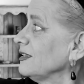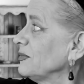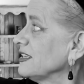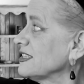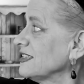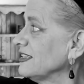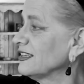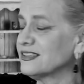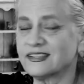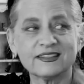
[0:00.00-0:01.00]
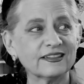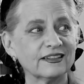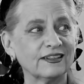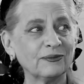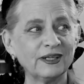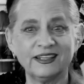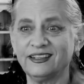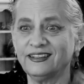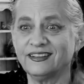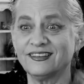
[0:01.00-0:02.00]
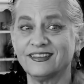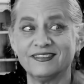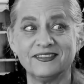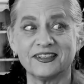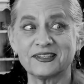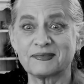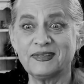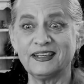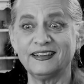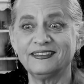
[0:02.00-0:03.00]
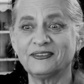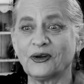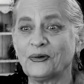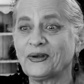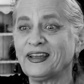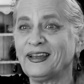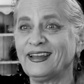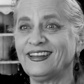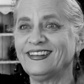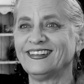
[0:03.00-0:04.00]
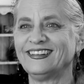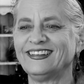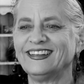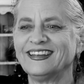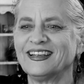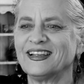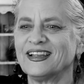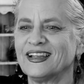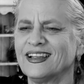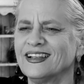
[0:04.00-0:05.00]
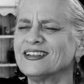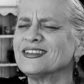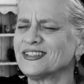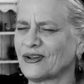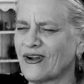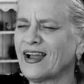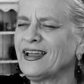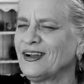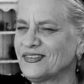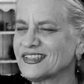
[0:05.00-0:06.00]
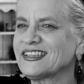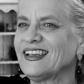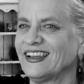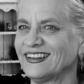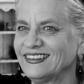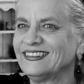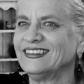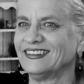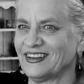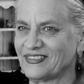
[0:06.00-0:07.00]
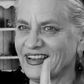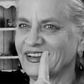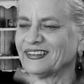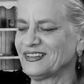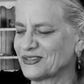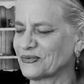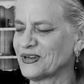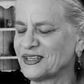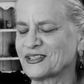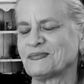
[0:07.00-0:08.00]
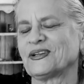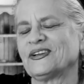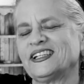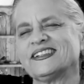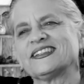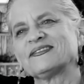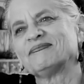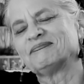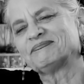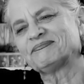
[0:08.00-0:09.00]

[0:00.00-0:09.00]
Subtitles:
Anybody see this? Nobody? Just me? Okay. So I have to say, I've had at least one experience.